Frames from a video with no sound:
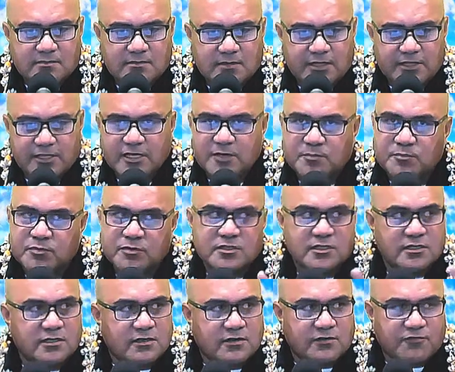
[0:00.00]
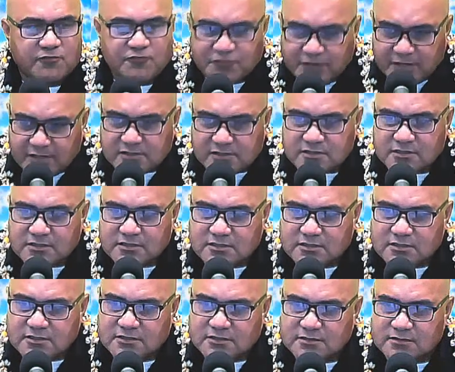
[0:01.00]
And then they put the
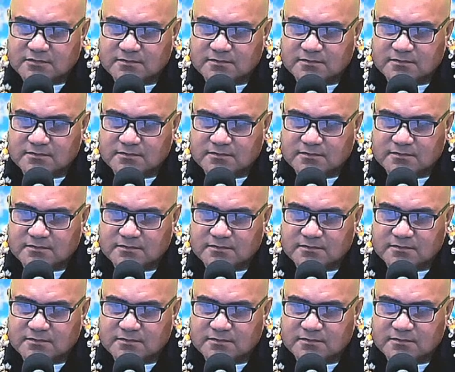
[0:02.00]
fence.